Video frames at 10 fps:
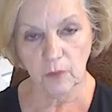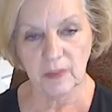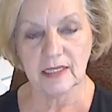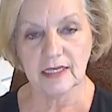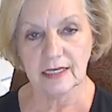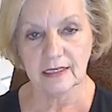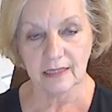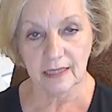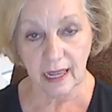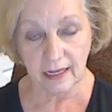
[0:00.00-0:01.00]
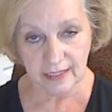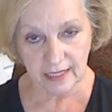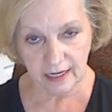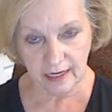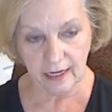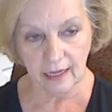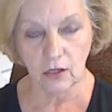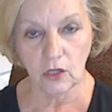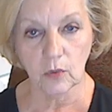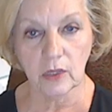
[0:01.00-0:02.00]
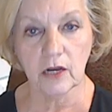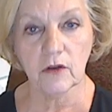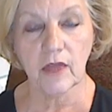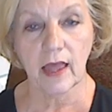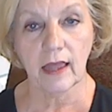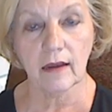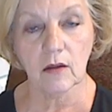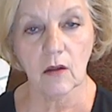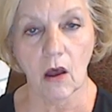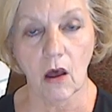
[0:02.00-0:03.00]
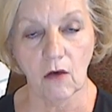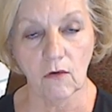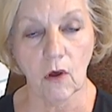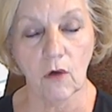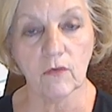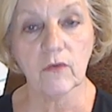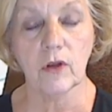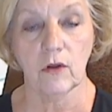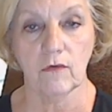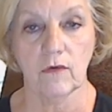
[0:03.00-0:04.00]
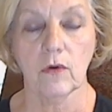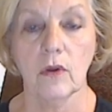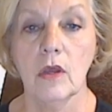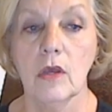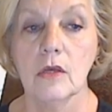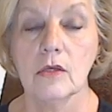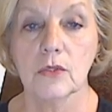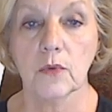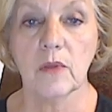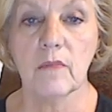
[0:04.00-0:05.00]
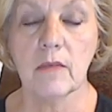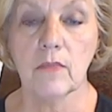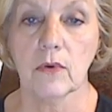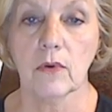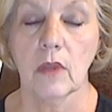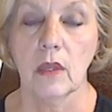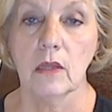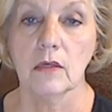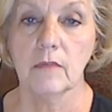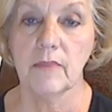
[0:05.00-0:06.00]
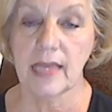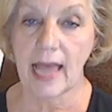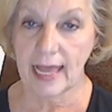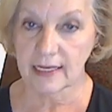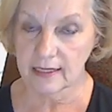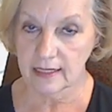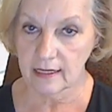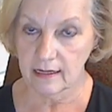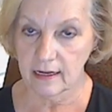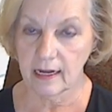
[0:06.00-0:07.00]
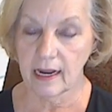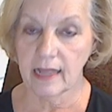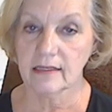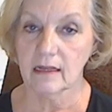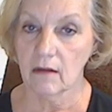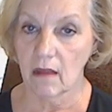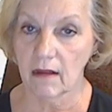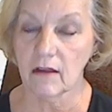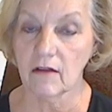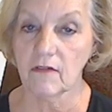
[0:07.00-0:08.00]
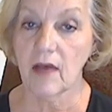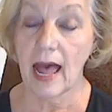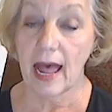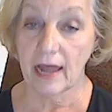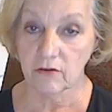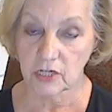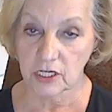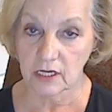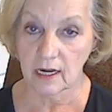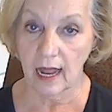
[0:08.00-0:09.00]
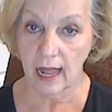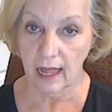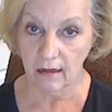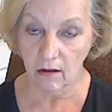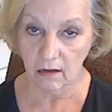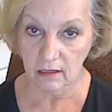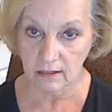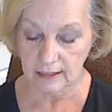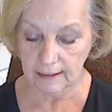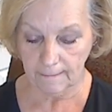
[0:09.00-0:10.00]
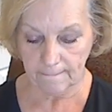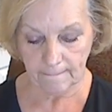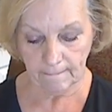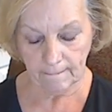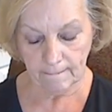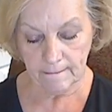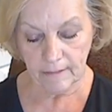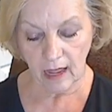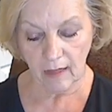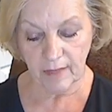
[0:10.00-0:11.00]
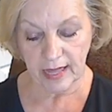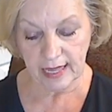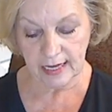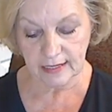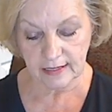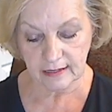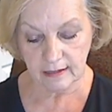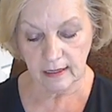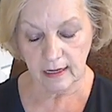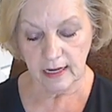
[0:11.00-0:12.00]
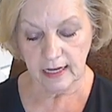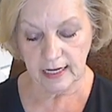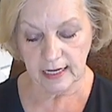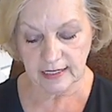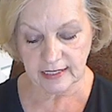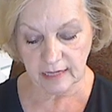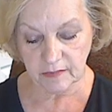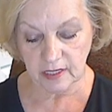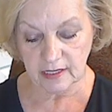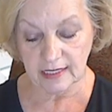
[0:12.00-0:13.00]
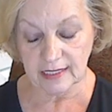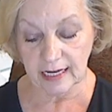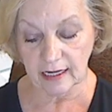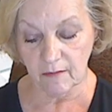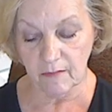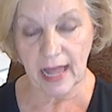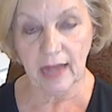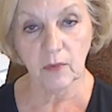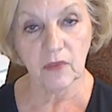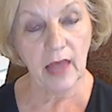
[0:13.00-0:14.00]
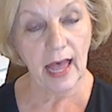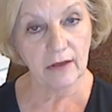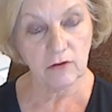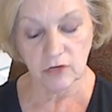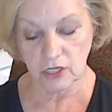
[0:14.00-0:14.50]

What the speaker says: So remember, to be acid, it has a lot of hydrogen ions. A base is substances that combine with hydrogen. A base makes a solution less acidic.